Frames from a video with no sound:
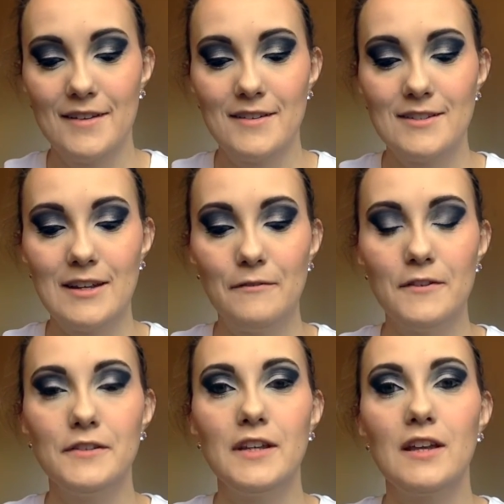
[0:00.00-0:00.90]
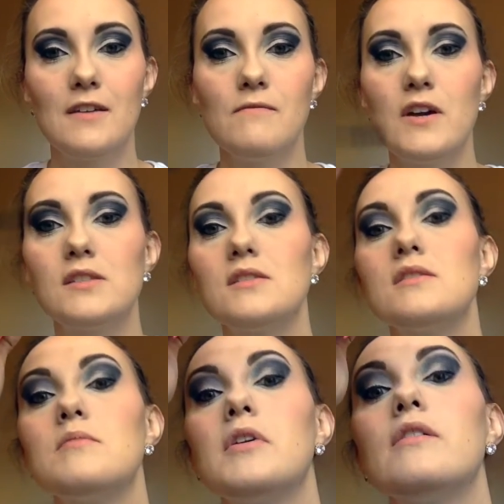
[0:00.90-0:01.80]
Definitely gonna invest in
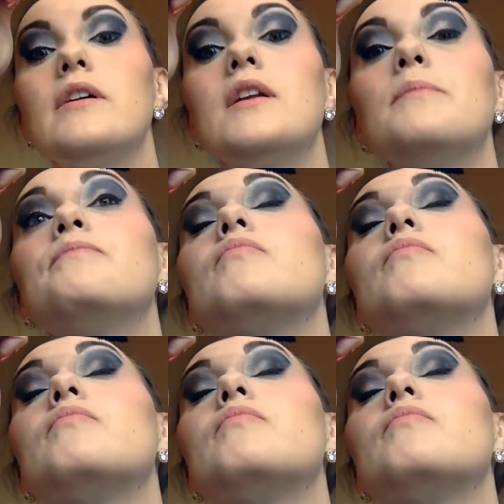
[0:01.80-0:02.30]
some better lighting.